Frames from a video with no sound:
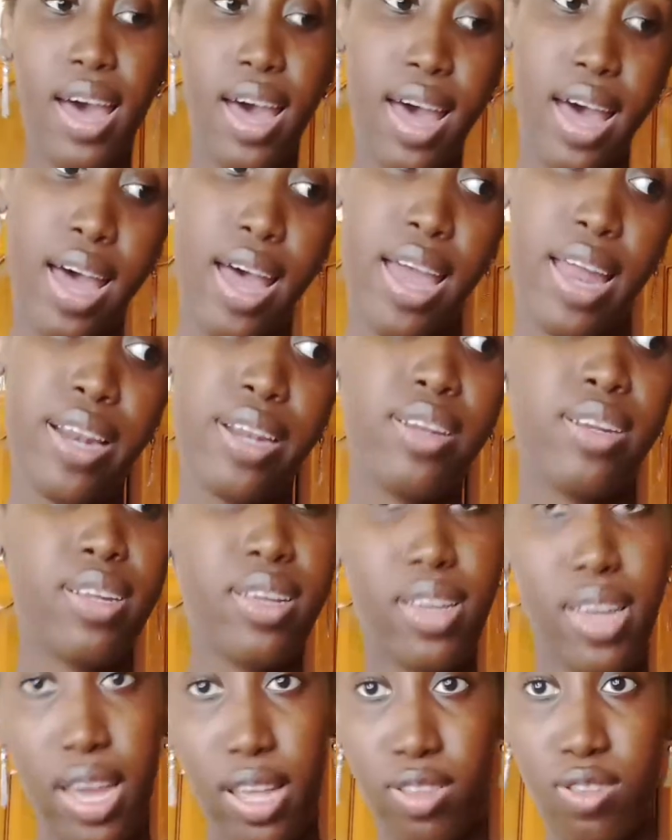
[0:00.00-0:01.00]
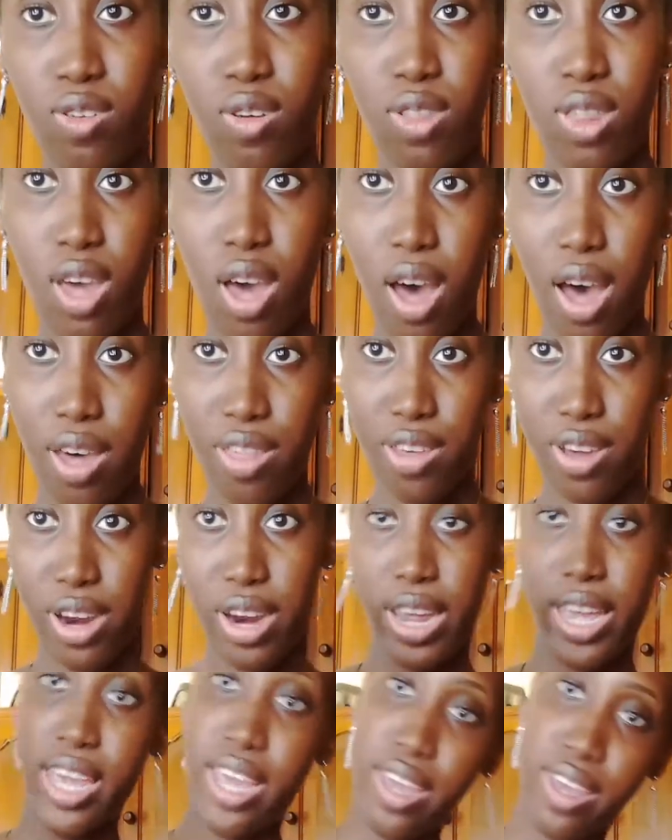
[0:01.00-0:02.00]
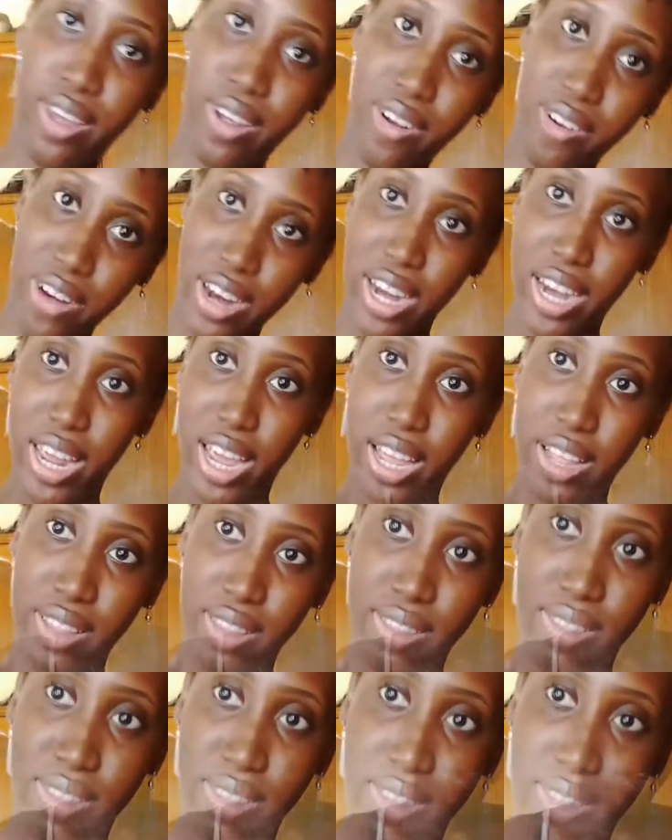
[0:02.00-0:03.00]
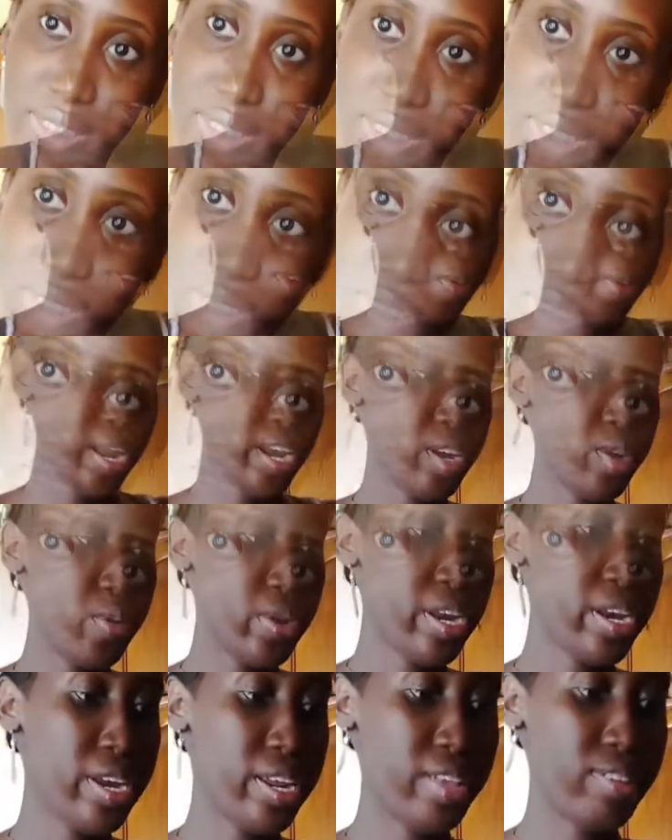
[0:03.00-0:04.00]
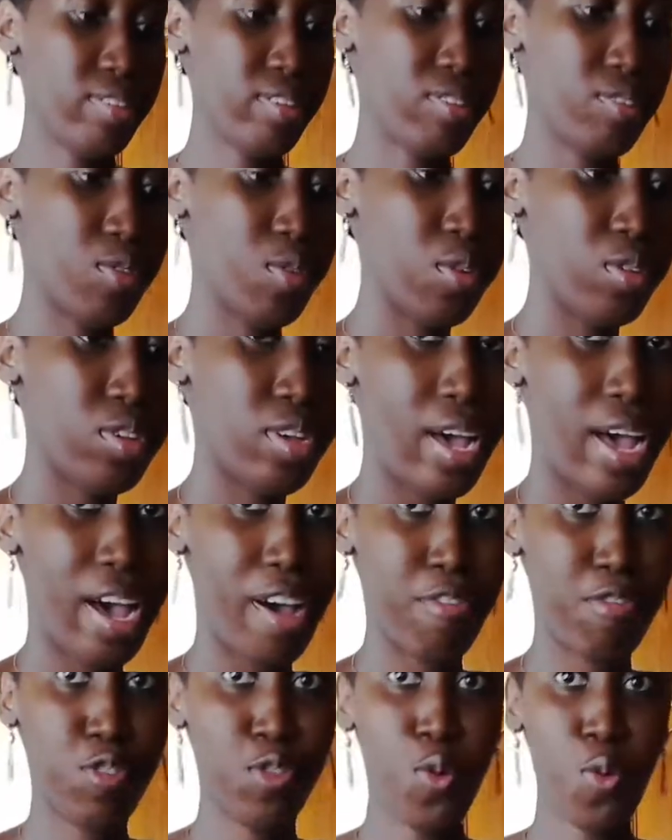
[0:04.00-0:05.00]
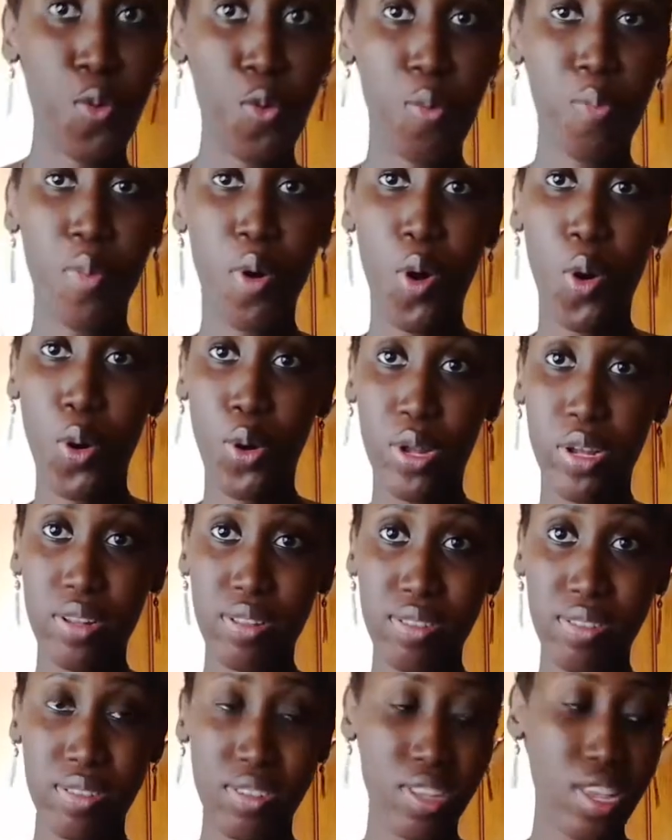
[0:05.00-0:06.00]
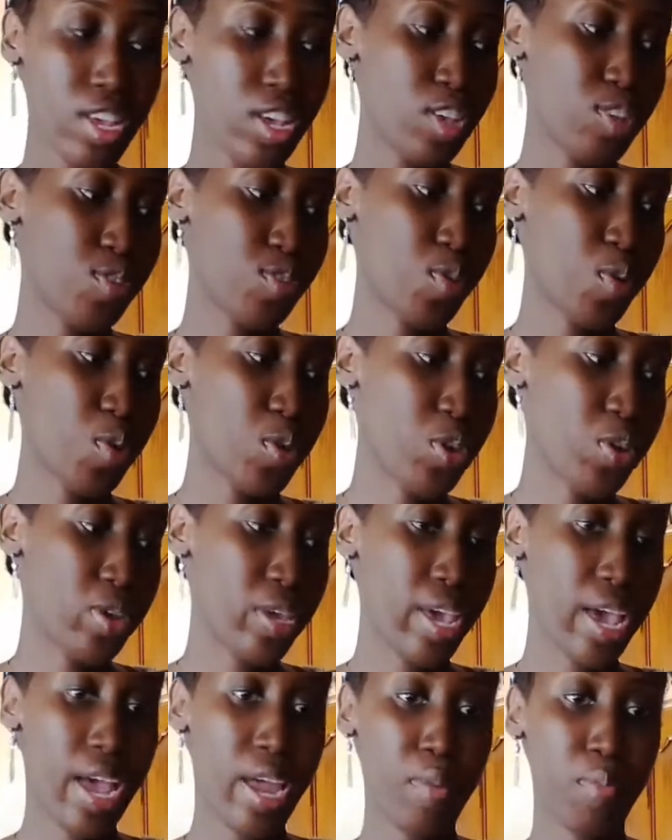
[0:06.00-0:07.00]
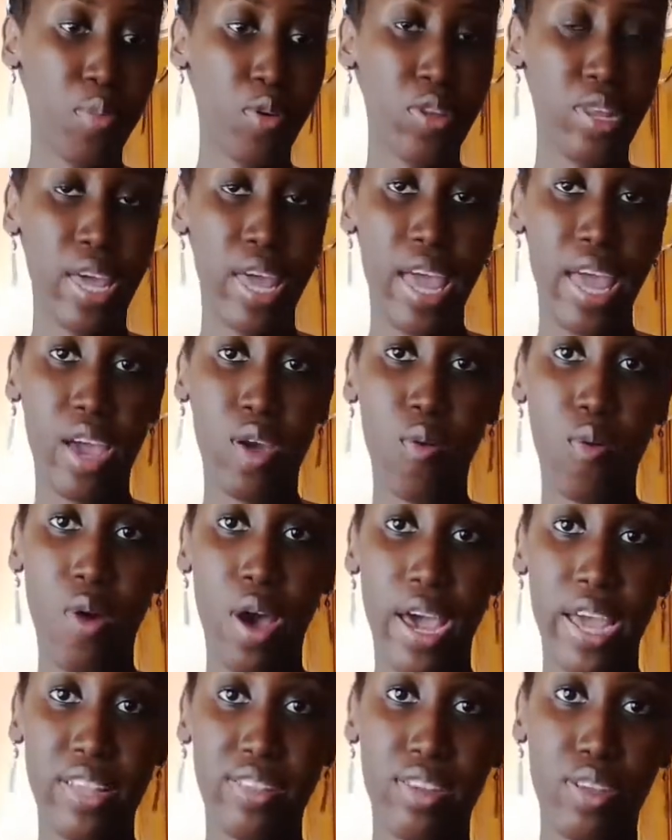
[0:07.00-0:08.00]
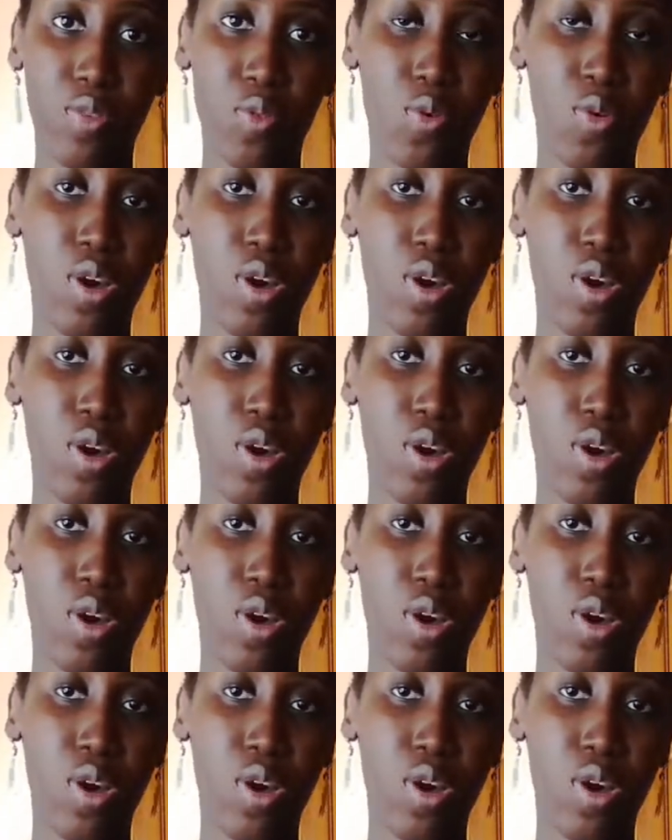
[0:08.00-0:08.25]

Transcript: and get to the other ingredient. Okay, so when doing this, it's good to have 2 bowls, so you can put the egg white in